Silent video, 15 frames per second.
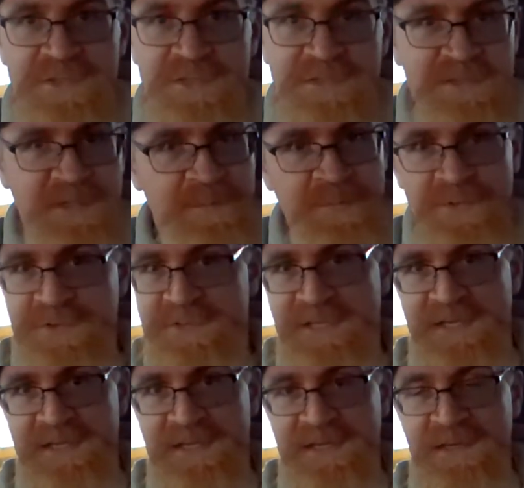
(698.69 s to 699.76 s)
Simple as that,
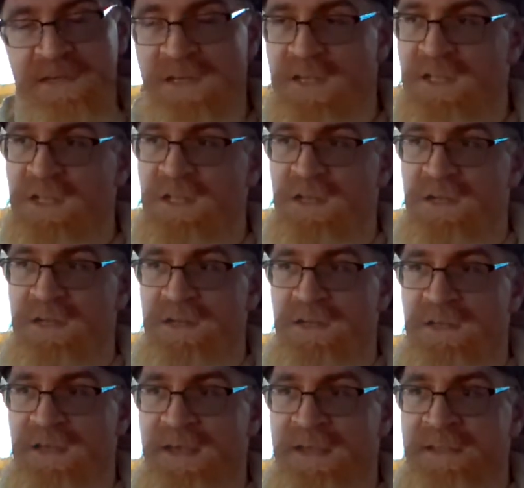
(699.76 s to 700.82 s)
yeah.
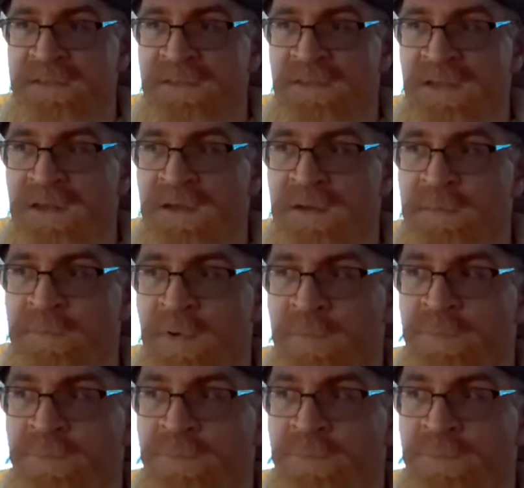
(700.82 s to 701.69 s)
And I'm